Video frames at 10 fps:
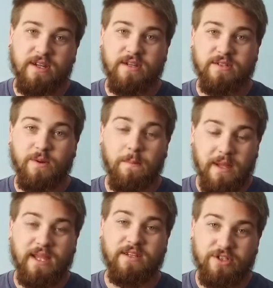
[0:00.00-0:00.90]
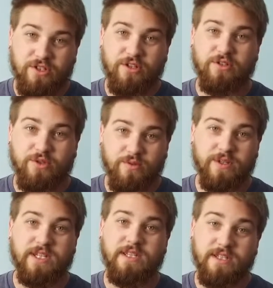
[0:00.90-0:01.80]
So make sure to
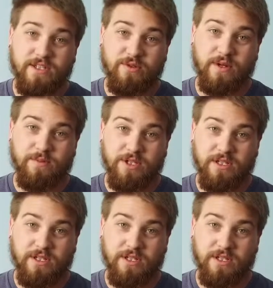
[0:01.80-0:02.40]
read the description.